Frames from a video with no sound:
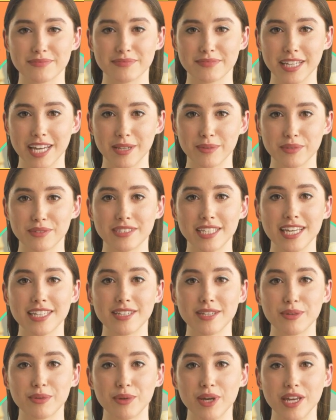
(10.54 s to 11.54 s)
It will take
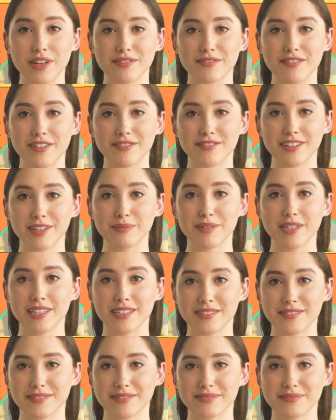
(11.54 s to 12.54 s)
you around 50
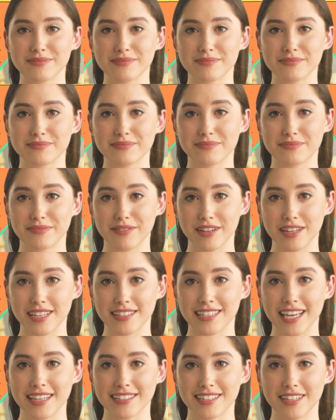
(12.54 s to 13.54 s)
minutes. For
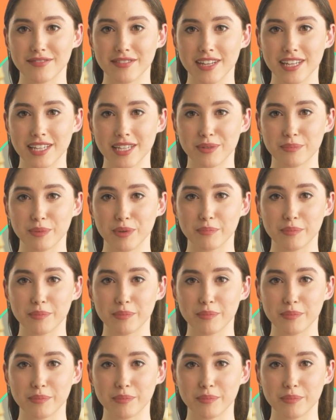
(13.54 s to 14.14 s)
this activity, you will